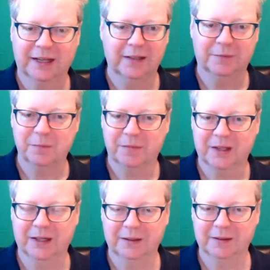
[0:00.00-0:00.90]
then,
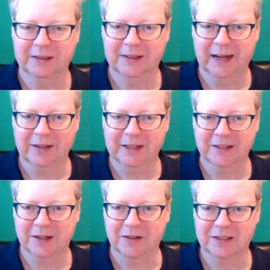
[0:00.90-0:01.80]
you know, how to
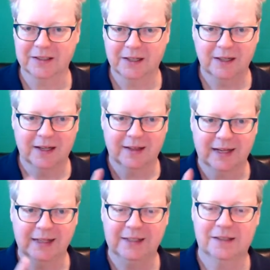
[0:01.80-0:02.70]
get started,
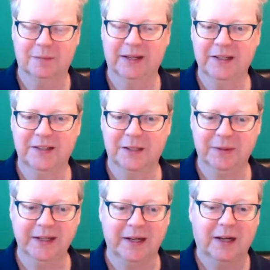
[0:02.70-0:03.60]
that is the place
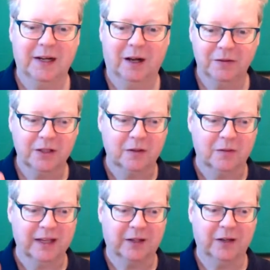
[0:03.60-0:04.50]
to be. Also,
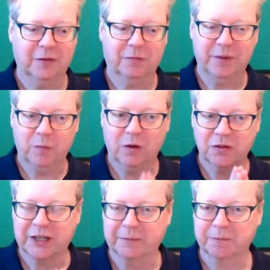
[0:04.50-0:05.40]
thank you. If you've been
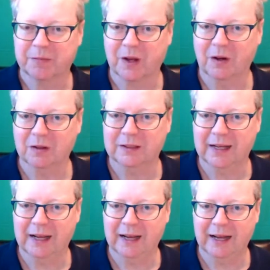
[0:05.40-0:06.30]
watching
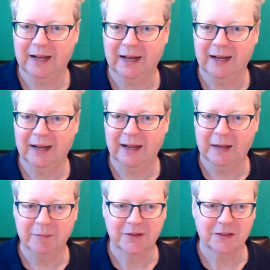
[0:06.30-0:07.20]
on
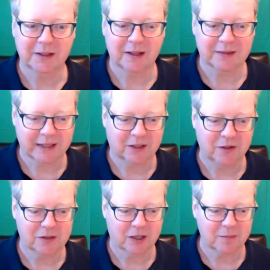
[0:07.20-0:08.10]
Amazon,
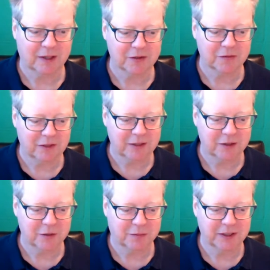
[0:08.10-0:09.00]
thank you so much.
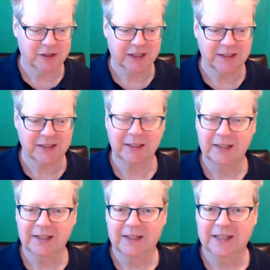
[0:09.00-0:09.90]
Really do appreciate it.
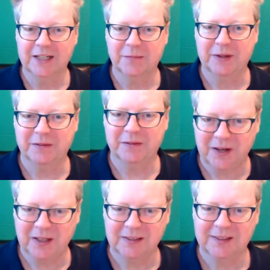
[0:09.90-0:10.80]
It's been
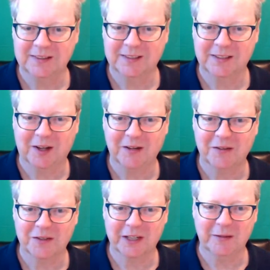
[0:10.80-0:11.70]
fun to
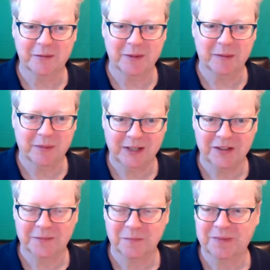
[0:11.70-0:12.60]
live stream. It's been a
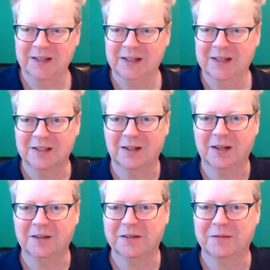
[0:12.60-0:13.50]
pleasure to
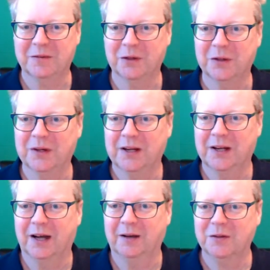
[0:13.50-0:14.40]
live stream for you.
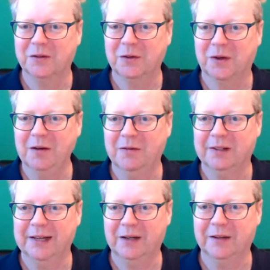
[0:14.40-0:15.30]
I'm not sure.
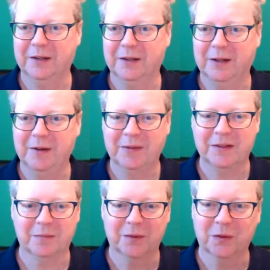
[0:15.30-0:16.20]
Hopefully now there, there might
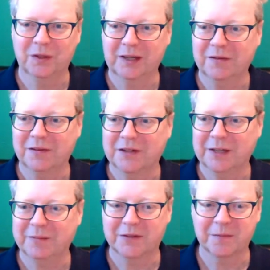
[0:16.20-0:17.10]
be some more live
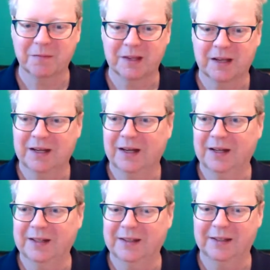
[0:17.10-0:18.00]
streams
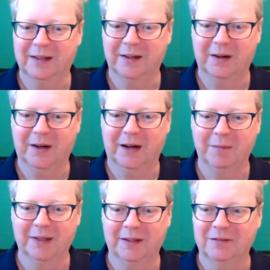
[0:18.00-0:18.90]
uh,
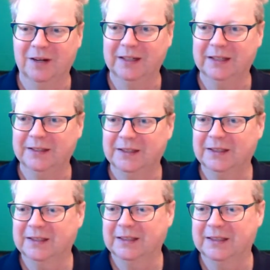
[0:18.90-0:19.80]
up and running.
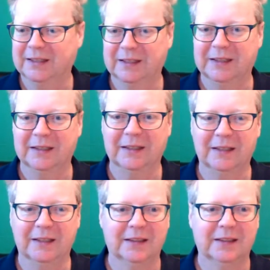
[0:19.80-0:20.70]
Uh,
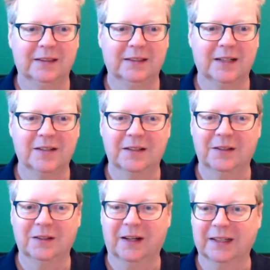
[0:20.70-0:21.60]
it
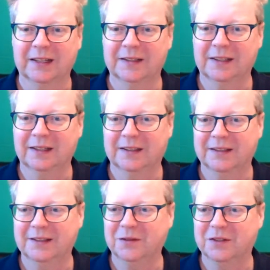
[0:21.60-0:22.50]
doesn't look like it. Ah,
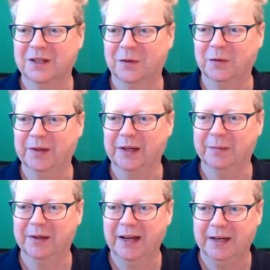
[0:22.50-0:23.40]
you're still stuck with
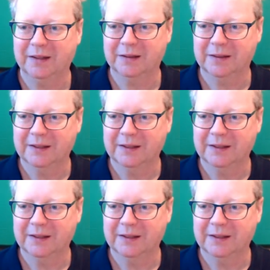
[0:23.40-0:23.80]
me. But hey,